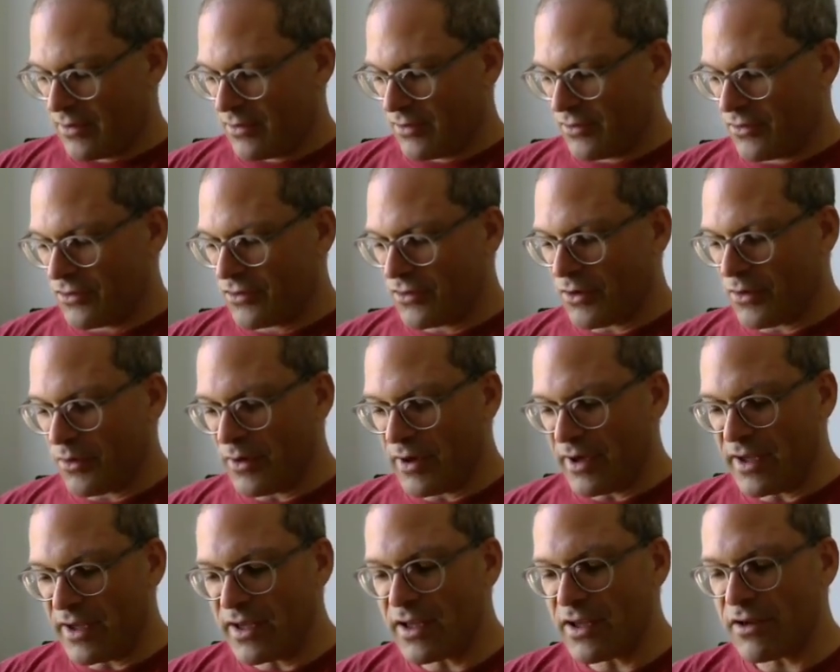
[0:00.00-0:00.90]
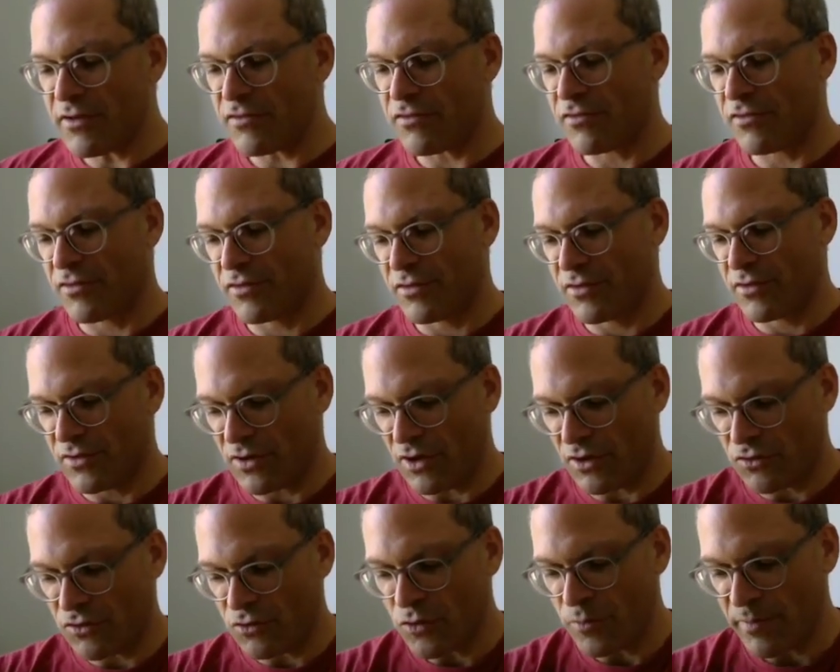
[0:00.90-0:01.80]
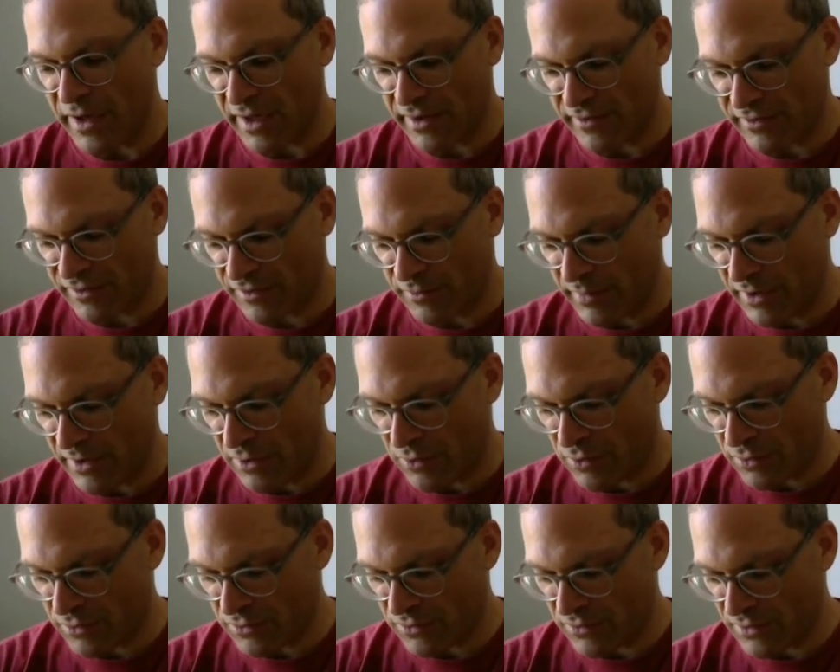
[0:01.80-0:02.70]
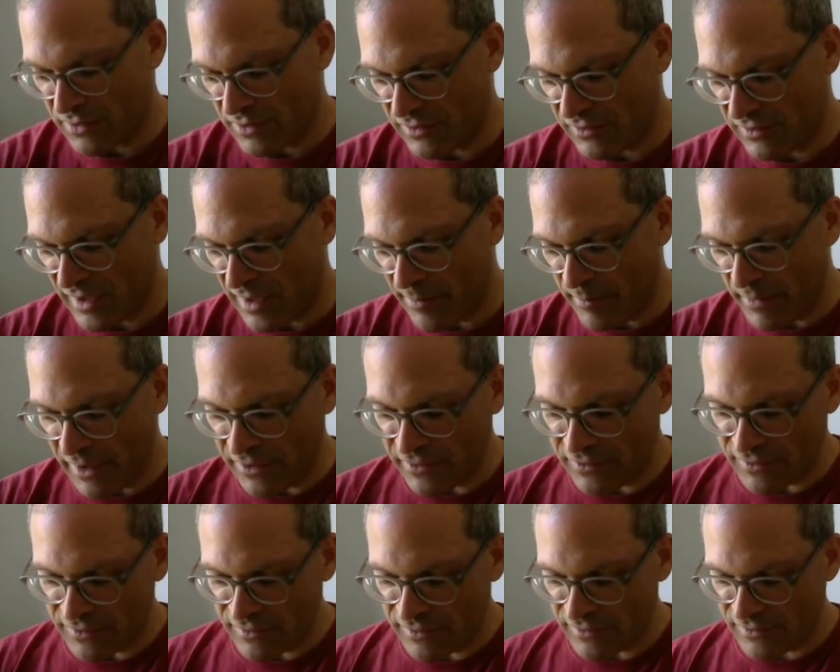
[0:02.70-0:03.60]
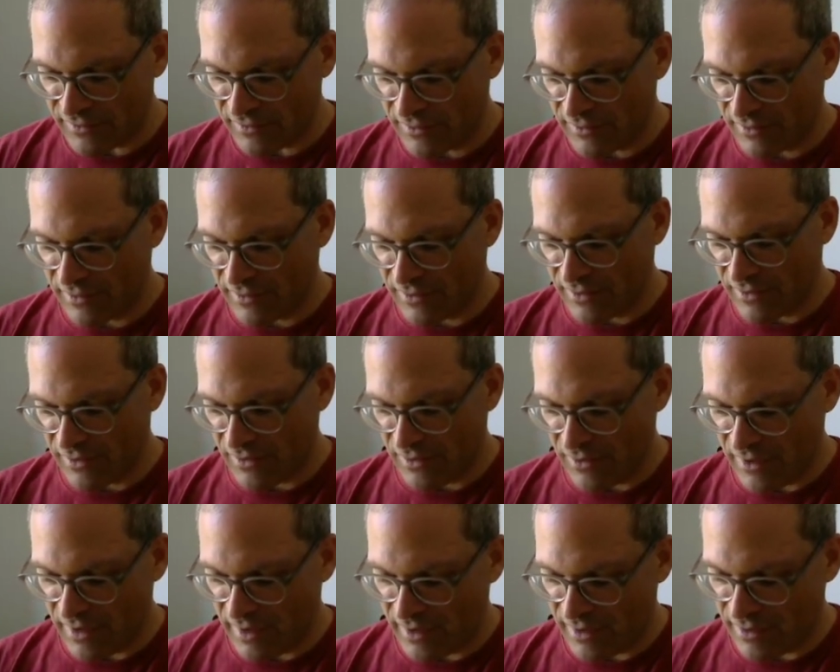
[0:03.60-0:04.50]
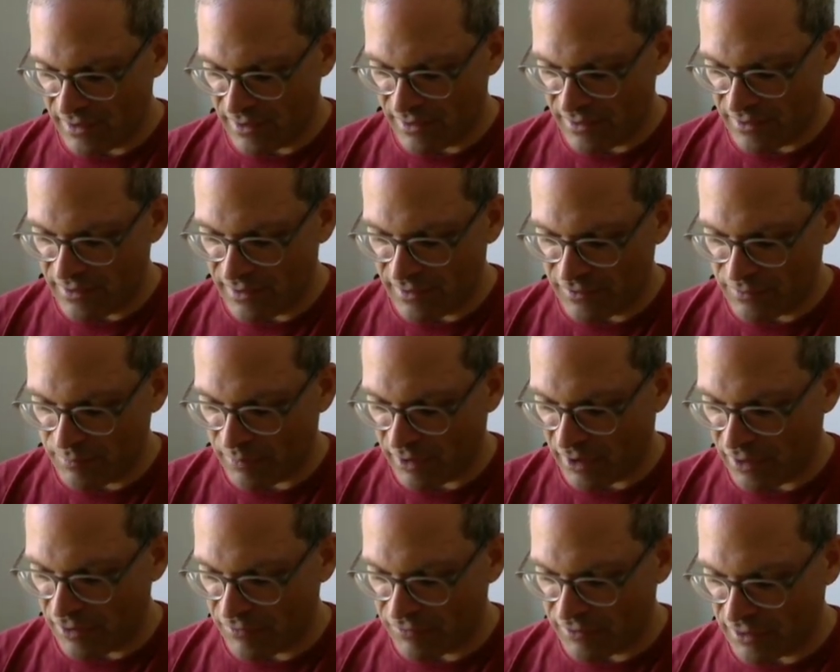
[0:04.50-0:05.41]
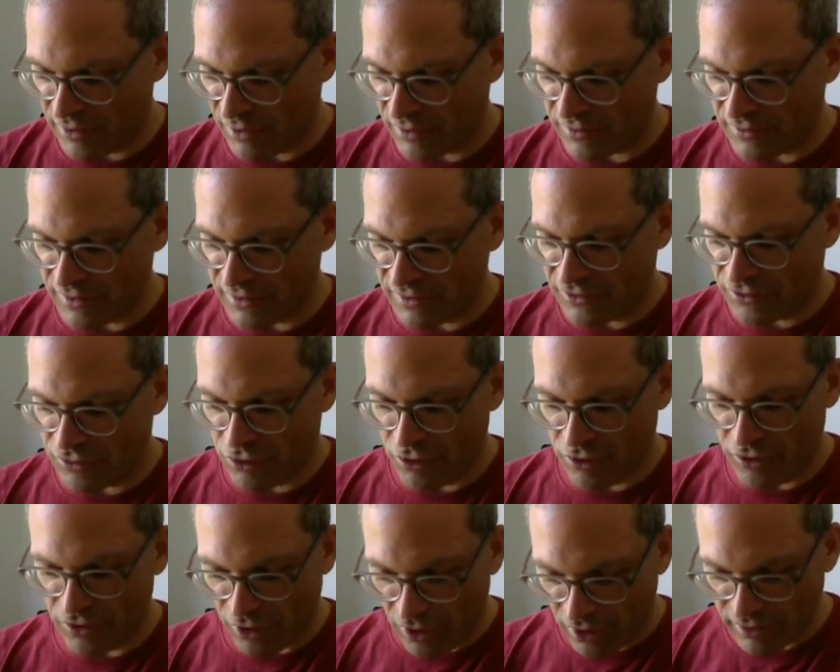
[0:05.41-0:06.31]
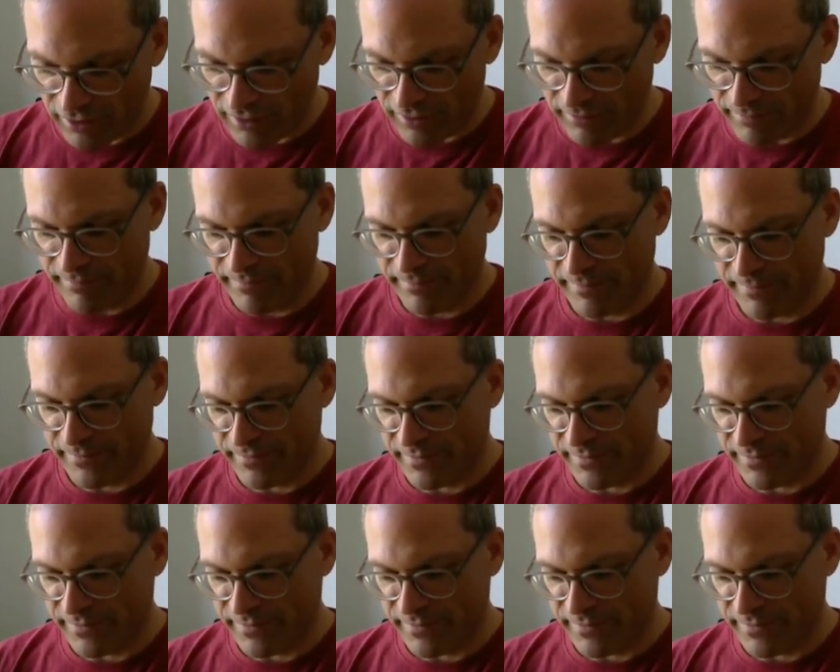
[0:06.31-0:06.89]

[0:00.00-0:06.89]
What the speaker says: So if the two pixels belong to the same instance, then this part of the loss is turned on.